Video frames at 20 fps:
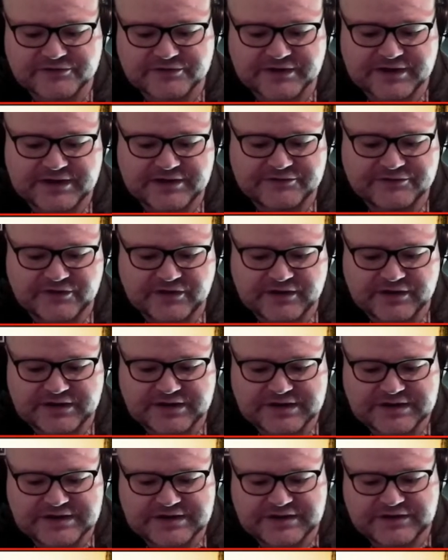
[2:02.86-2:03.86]
later,
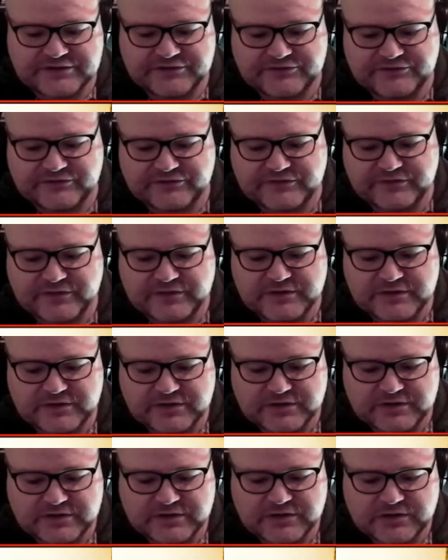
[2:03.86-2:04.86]

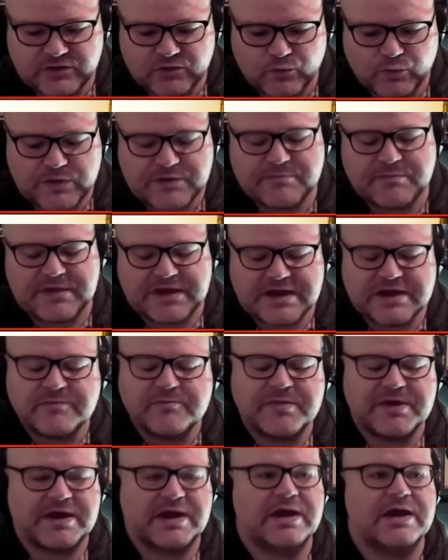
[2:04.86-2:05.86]
we meet
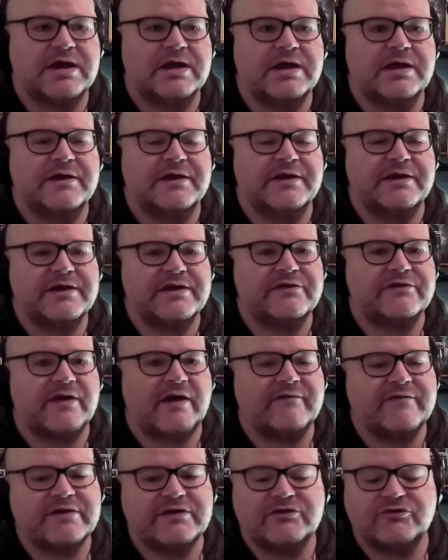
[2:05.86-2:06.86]
Picard, and he's
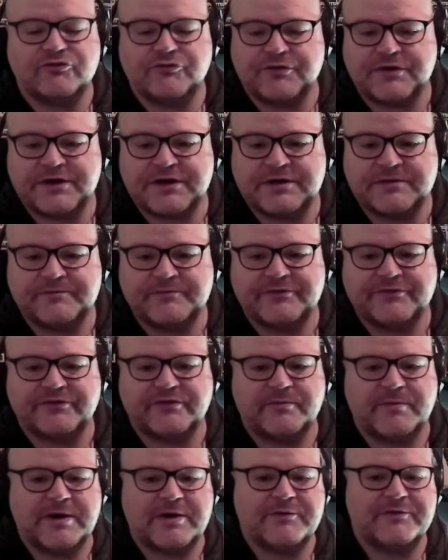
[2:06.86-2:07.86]
having dreams
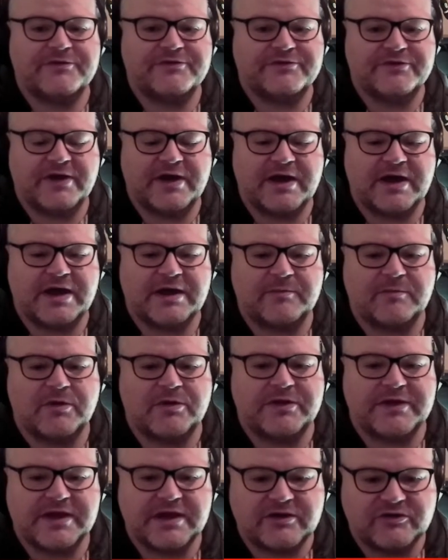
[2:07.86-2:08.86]
about his time
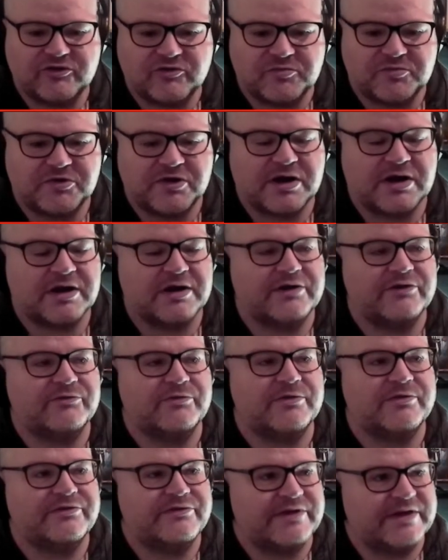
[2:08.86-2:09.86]
on the Enterprise
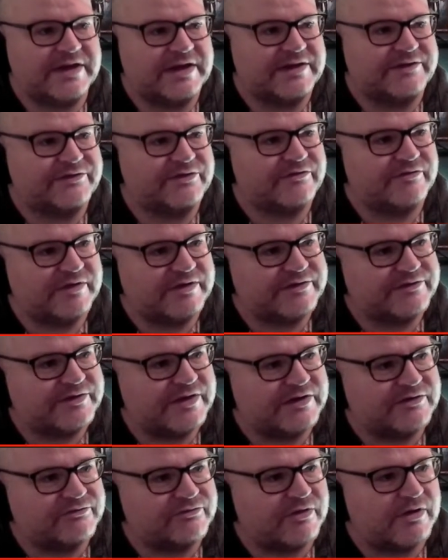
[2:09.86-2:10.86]
with Data,
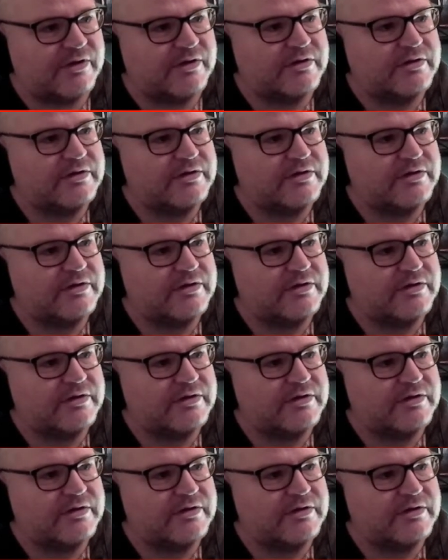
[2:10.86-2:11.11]
etc.